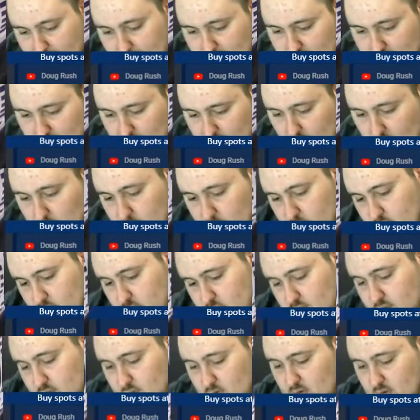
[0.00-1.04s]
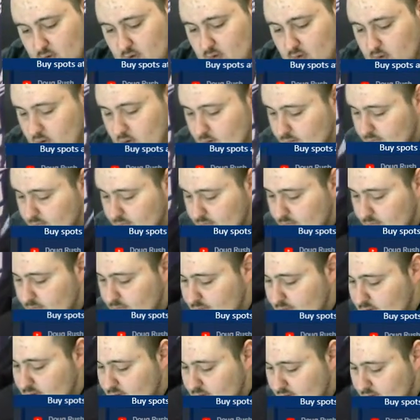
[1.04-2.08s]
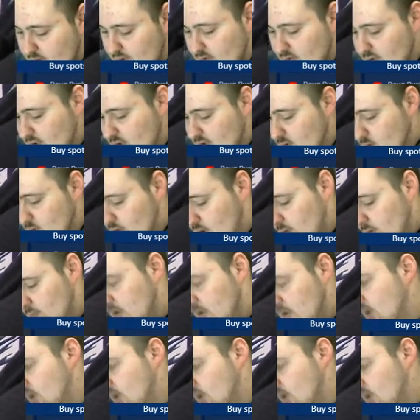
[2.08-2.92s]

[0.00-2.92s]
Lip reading: know. No gum on